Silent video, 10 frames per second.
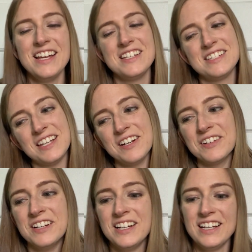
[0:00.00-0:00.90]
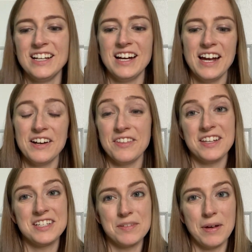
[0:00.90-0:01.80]
So I don't know,
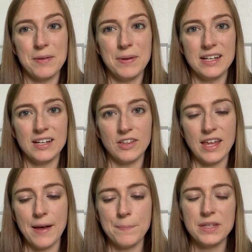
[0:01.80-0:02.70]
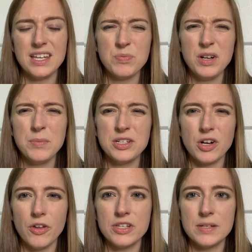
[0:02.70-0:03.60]
that's just my opinion on that. But that's pretty much
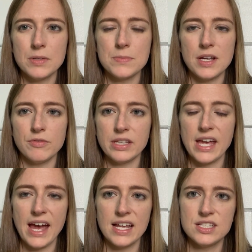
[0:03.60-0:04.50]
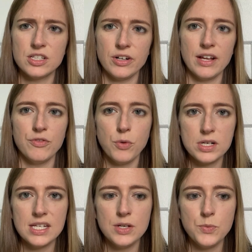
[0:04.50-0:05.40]
all the symptoms I really had starting at
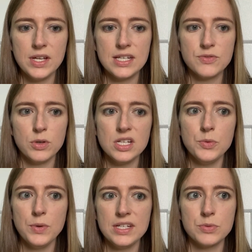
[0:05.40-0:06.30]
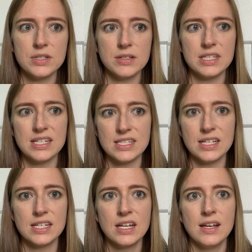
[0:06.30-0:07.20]
14 weeks. 14 weeks was a
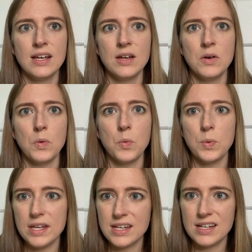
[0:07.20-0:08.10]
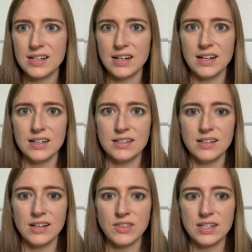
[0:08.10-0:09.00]
decent week.
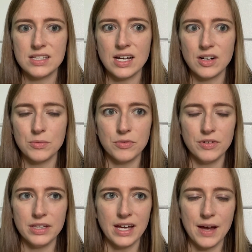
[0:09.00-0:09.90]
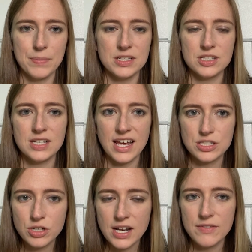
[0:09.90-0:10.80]
Nothing terrible really happened, just
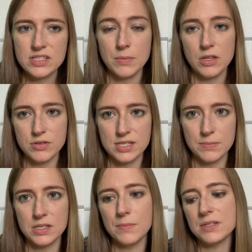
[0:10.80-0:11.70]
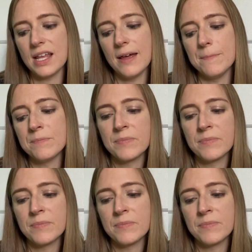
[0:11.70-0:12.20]
started having some of those symptoms, and